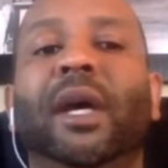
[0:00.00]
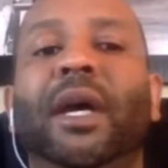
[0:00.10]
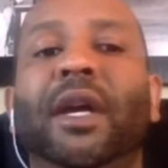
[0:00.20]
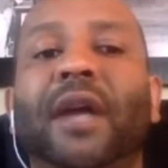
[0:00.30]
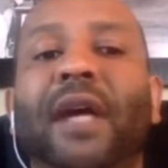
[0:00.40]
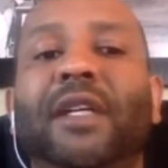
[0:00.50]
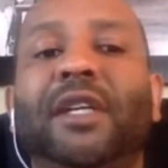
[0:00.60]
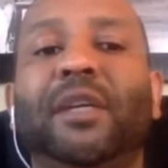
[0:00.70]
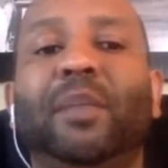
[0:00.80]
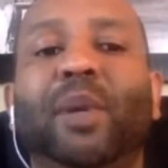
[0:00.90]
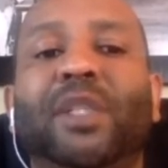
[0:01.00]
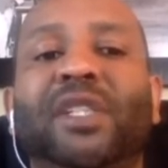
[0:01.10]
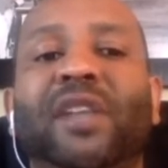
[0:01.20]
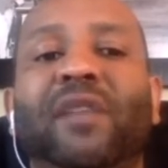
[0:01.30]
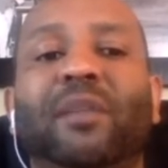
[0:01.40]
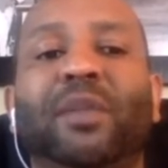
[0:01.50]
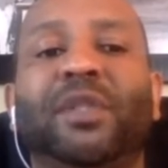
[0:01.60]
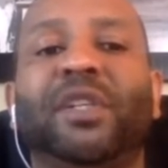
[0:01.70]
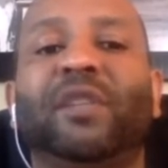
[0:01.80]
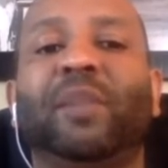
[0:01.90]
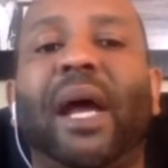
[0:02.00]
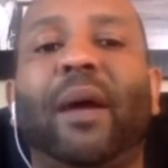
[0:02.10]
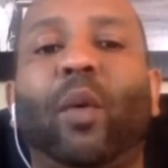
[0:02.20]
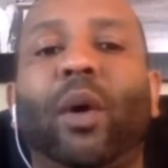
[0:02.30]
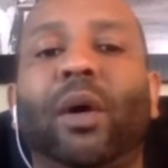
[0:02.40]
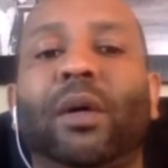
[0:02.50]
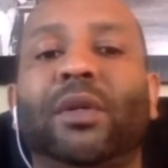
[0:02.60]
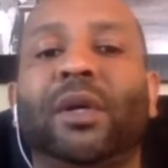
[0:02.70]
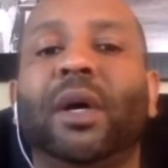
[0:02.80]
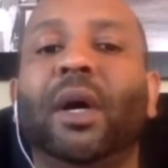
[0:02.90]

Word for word: and 19.7% of black workers